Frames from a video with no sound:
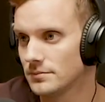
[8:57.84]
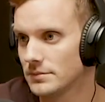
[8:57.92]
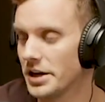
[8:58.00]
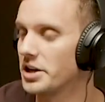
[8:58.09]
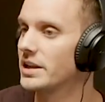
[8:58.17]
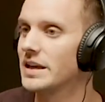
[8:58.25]

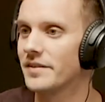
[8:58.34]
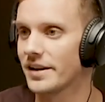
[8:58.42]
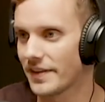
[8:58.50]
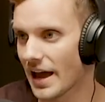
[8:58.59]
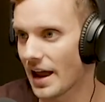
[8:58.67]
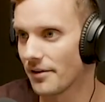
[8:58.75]
And you leave it at
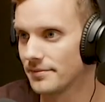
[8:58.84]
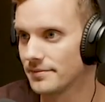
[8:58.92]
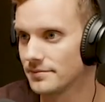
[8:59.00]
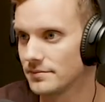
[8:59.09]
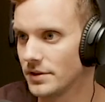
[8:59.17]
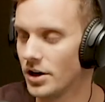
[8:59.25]
that.
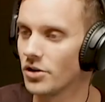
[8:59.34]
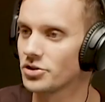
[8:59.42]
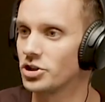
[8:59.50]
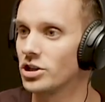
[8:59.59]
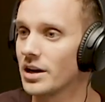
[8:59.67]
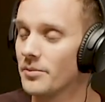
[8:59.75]

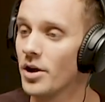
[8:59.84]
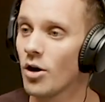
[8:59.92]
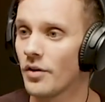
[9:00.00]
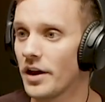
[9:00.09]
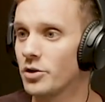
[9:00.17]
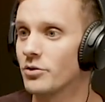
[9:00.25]
So you let them know
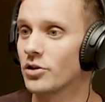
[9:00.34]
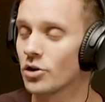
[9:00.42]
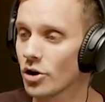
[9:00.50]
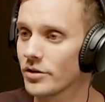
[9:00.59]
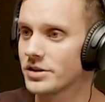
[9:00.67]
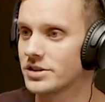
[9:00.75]
that you
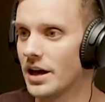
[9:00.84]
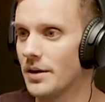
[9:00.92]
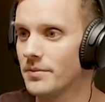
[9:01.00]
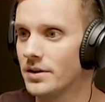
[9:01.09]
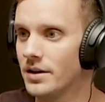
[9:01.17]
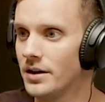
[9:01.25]
encourage
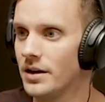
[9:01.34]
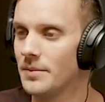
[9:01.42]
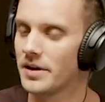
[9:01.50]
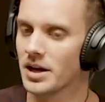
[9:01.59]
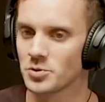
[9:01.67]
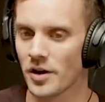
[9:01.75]
them,
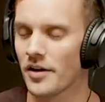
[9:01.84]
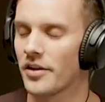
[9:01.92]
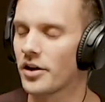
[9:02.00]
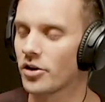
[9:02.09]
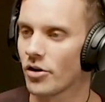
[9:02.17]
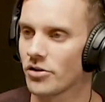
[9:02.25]
because without
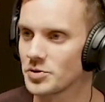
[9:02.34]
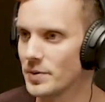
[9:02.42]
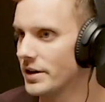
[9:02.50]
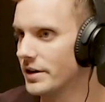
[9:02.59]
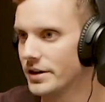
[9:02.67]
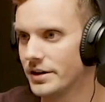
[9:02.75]
that
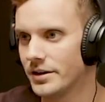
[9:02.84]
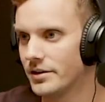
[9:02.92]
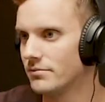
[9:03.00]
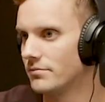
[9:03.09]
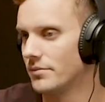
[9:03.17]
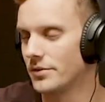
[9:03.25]
encouragement,
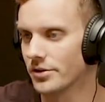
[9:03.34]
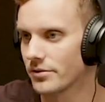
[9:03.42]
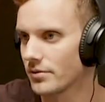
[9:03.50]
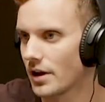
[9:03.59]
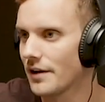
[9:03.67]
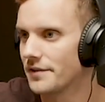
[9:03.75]
their
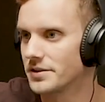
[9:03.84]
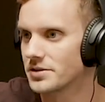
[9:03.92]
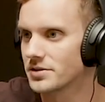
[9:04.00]
life is